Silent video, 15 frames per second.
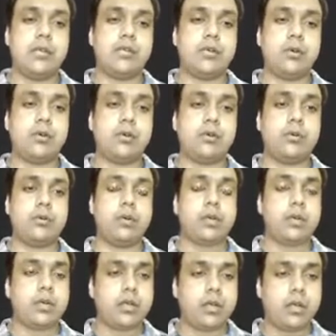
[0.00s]
So
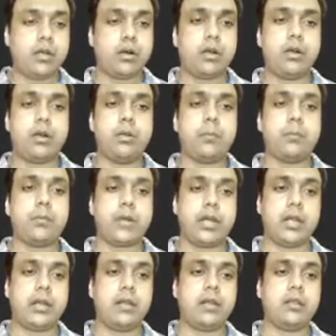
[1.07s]
in order to
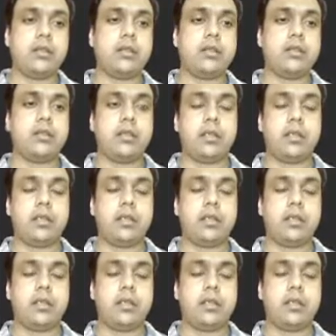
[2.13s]
bring the